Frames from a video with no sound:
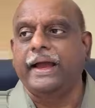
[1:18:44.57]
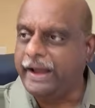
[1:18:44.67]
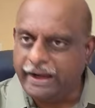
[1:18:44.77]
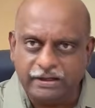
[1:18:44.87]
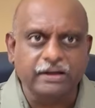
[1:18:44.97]

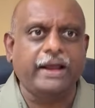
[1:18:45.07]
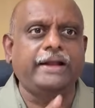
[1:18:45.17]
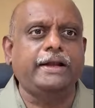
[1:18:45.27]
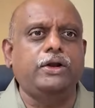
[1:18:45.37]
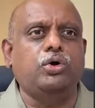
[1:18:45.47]
and
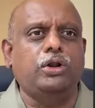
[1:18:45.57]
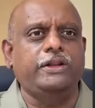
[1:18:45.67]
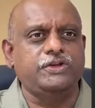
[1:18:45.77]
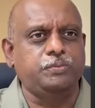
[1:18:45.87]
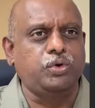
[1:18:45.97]
attend all
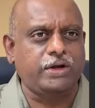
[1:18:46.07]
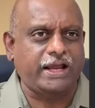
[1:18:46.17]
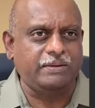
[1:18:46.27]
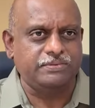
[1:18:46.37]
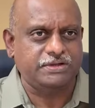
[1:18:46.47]
these boot
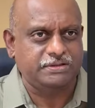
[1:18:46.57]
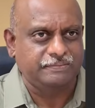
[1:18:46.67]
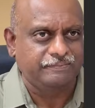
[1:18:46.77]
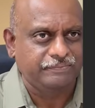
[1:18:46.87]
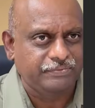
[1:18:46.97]
camps
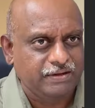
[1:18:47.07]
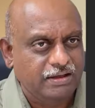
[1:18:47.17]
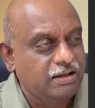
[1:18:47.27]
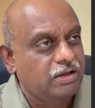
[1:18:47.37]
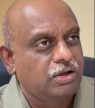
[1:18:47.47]

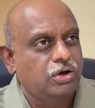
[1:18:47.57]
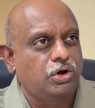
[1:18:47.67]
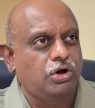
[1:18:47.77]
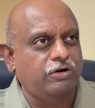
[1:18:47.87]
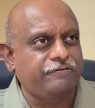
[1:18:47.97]

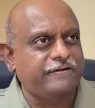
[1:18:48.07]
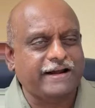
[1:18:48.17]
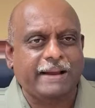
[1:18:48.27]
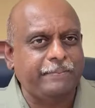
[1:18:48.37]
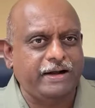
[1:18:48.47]
of
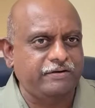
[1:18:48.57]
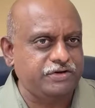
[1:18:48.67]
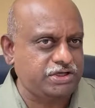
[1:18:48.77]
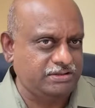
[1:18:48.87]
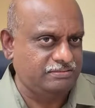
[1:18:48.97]
rapid
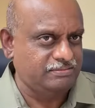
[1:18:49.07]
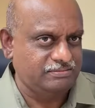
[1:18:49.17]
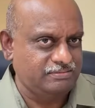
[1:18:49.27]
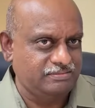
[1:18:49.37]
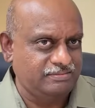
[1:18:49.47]
revision
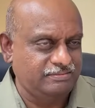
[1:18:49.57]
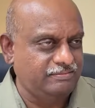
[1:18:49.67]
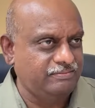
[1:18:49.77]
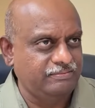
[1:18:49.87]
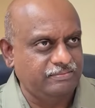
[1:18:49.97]

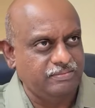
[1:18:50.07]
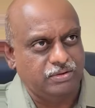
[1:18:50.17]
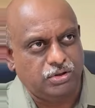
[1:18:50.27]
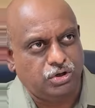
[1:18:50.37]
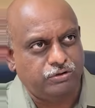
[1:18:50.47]

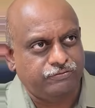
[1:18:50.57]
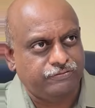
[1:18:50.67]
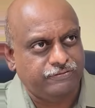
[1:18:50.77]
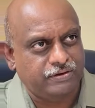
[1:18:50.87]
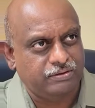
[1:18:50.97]
of
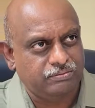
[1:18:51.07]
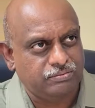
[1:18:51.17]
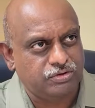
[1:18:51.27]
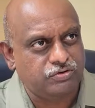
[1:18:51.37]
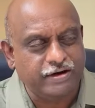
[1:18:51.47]

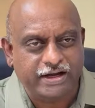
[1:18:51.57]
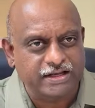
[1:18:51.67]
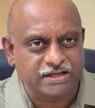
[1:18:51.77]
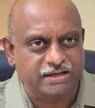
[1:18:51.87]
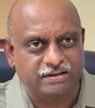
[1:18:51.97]

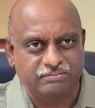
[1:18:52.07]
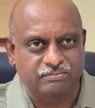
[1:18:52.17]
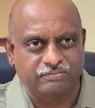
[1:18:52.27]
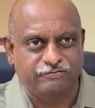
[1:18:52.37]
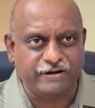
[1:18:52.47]

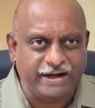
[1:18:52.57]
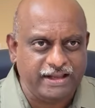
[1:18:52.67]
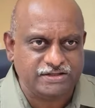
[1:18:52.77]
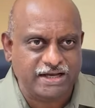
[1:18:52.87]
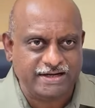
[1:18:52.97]
20
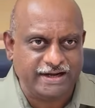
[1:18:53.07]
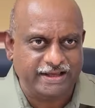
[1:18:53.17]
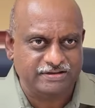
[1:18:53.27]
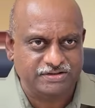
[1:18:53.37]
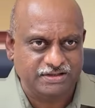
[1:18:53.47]
Fridays,
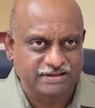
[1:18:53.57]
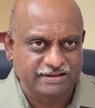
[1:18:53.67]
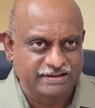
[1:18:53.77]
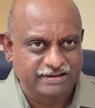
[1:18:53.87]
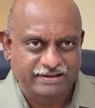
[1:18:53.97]
Saturdays,
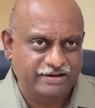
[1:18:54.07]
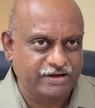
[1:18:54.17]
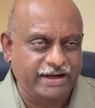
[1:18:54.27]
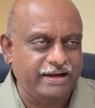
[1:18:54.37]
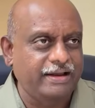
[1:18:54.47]
right?